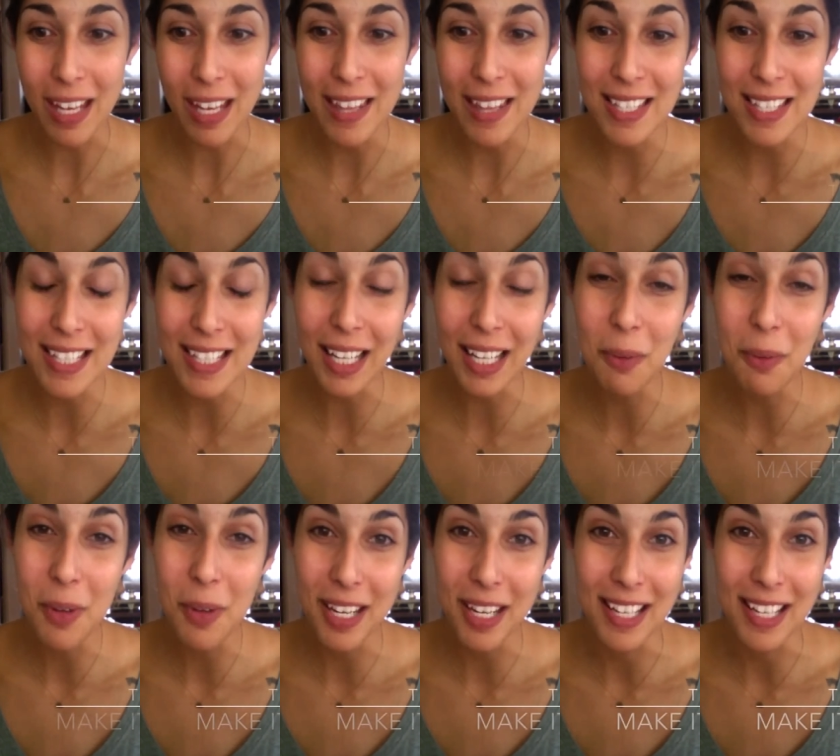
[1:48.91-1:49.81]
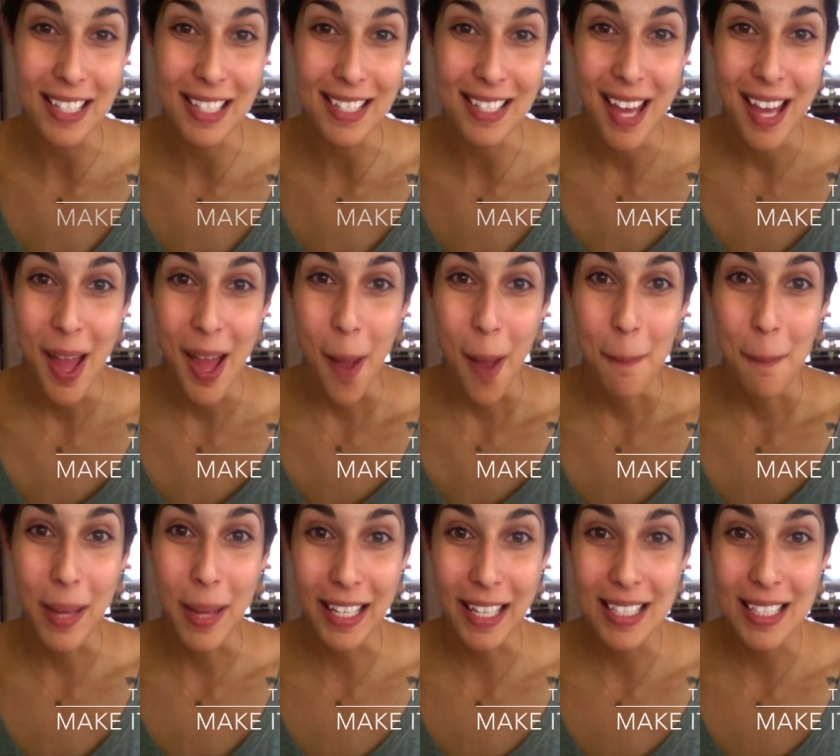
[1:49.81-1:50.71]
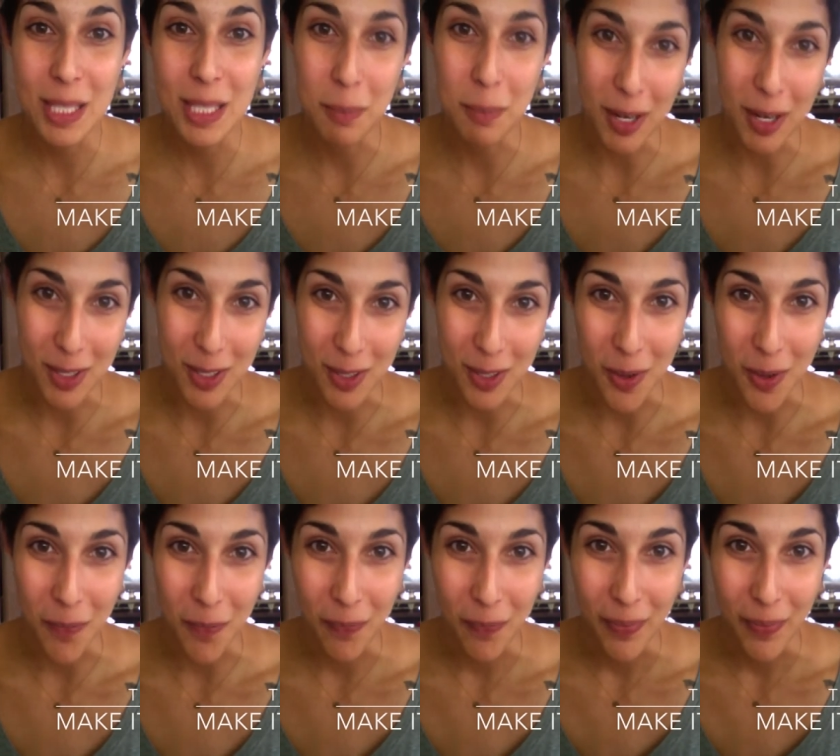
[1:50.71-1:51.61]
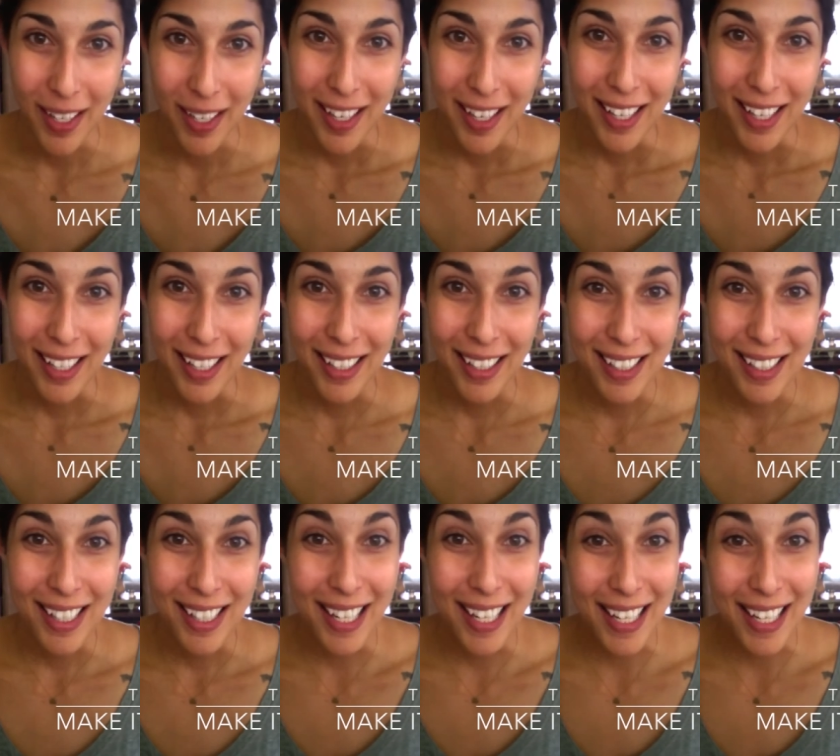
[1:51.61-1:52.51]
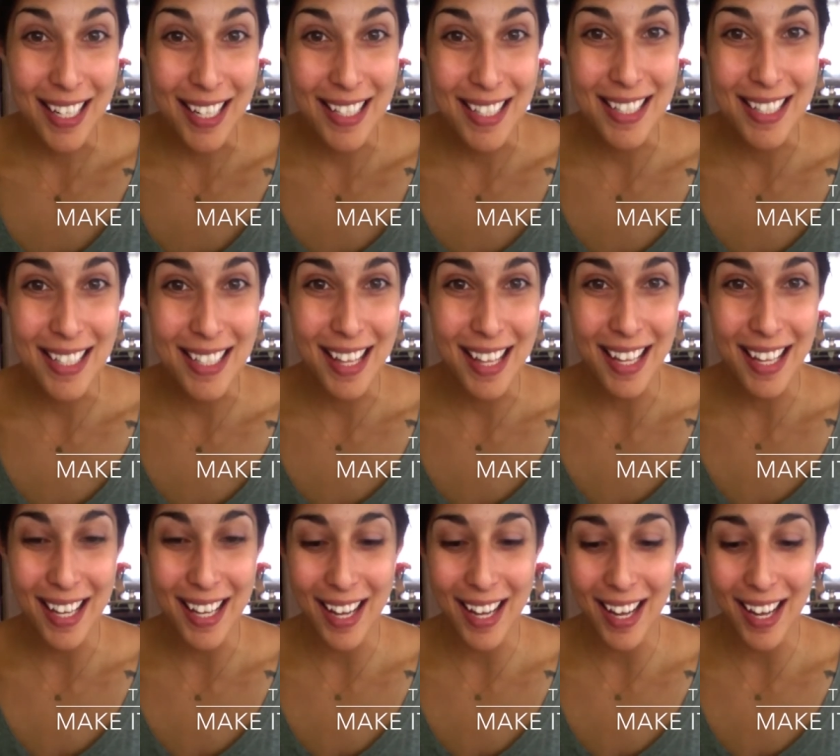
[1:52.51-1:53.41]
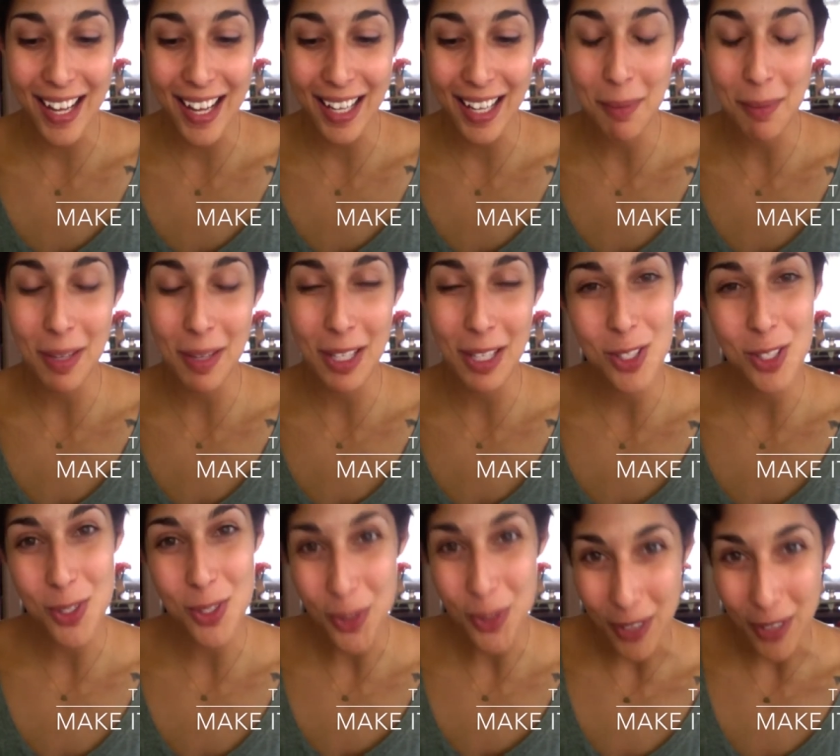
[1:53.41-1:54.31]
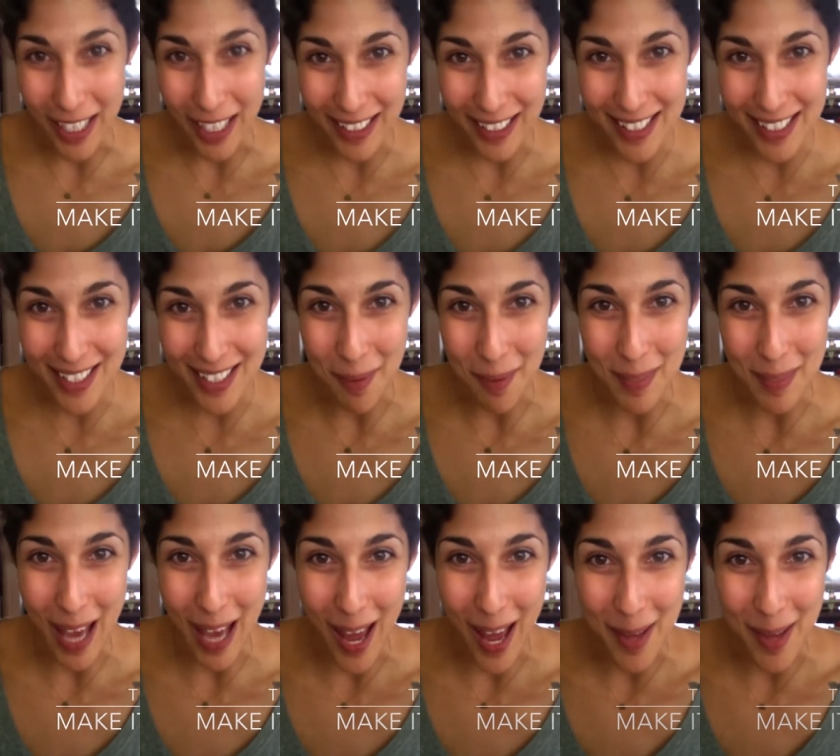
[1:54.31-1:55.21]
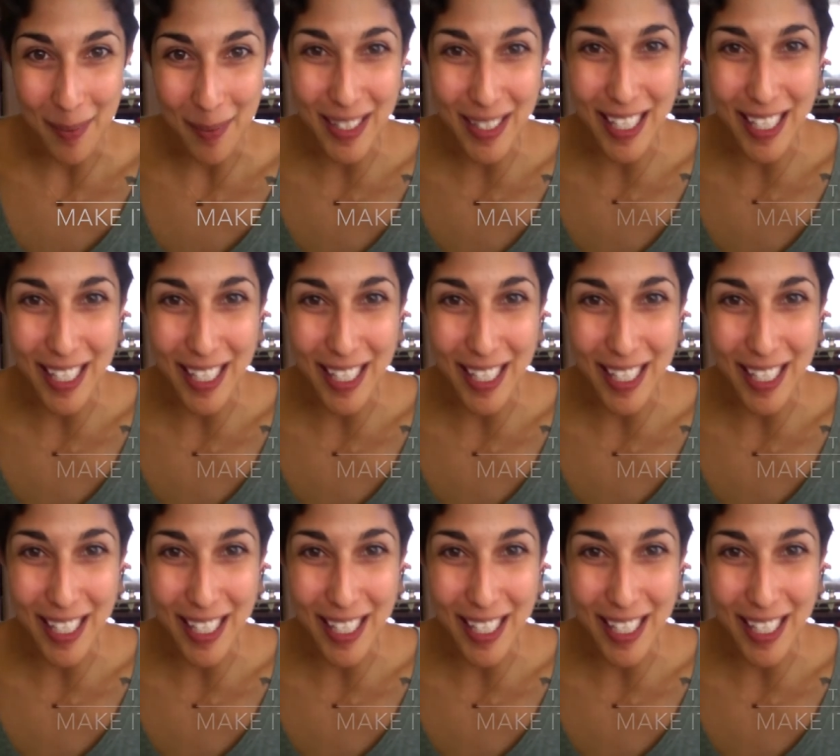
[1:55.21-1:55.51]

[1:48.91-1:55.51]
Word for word: The second one is make it special. Kids can be tricked sometimes